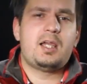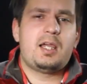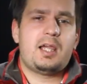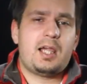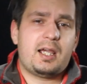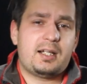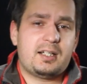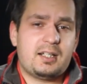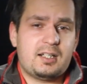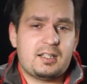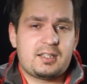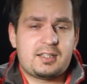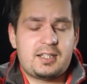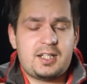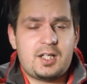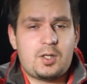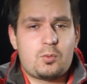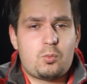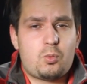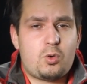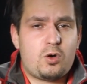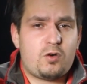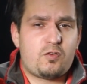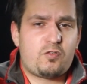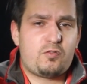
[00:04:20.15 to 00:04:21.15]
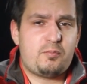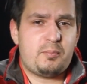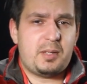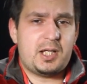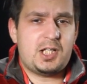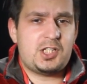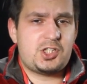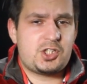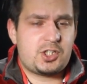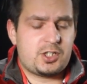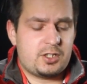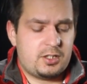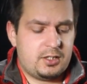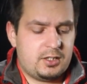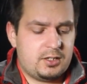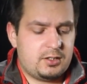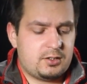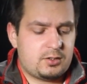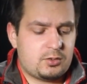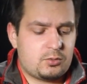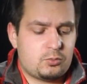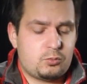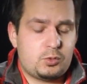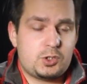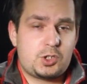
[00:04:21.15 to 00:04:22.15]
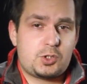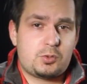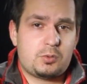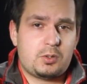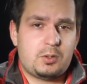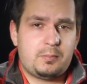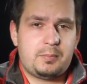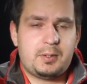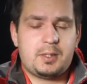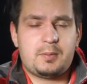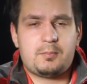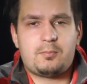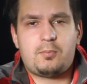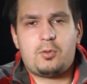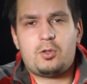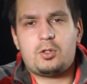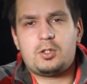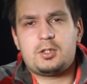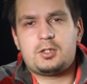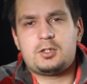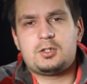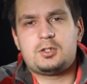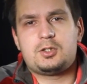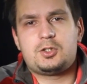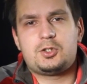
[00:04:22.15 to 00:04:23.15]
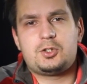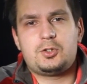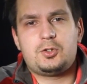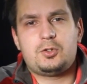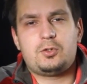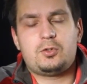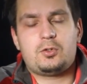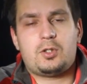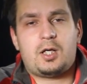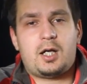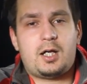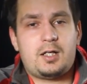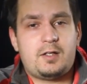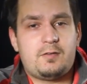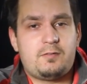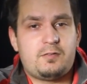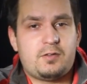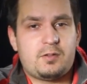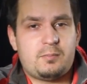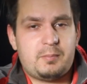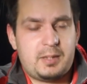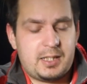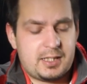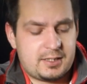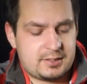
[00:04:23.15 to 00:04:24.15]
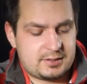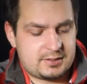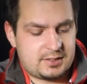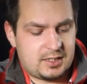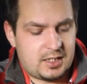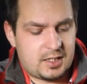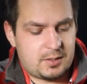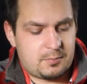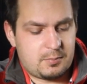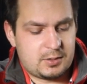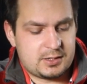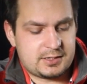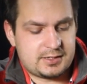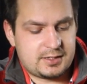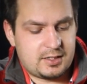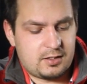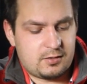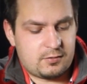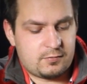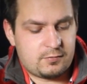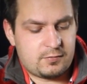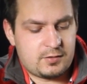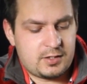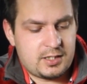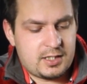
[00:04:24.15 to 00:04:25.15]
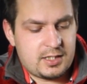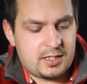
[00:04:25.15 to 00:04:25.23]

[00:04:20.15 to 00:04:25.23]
Another thing worth mentioning, which will be important to other filmmakers like myself,